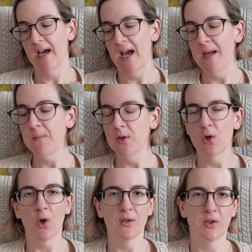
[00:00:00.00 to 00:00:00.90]
I'm
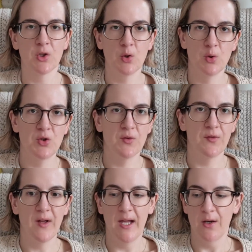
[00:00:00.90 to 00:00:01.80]
not huge
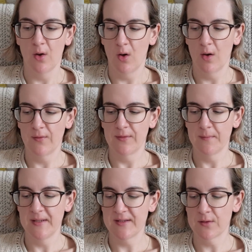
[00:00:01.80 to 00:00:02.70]
fan of
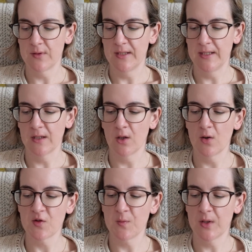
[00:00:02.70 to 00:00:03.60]
mystery knit
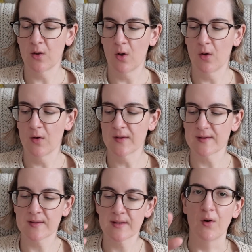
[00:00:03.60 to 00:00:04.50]
alongs
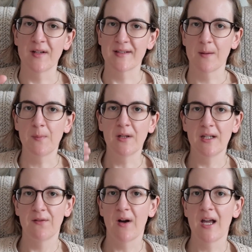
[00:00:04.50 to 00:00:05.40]
because, for example,
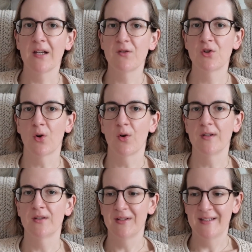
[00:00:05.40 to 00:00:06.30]
if I had
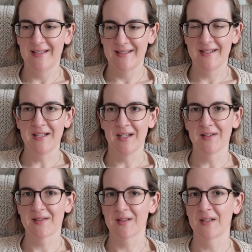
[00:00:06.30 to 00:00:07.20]
joined this
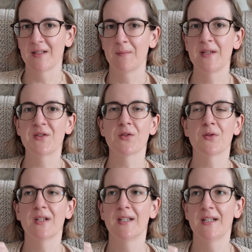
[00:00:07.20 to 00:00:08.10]
year's
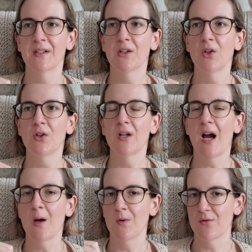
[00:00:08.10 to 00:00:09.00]
mystery knit along,
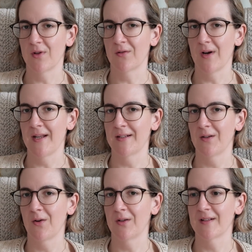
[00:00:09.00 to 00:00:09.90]
I would regret it,
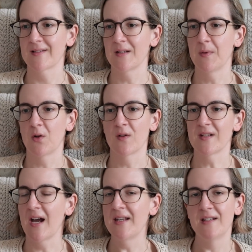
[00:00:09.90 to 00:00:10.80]
honestly, because
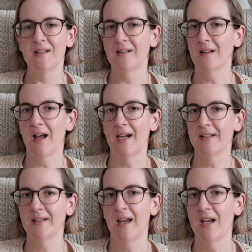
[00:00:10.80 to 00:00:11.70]
I didn't
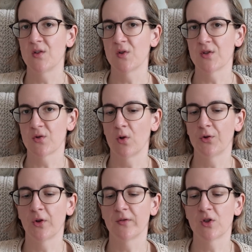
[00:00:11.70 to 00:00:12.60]
like the end
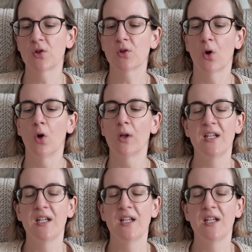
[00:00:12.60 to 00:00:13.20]
result of the shawl. It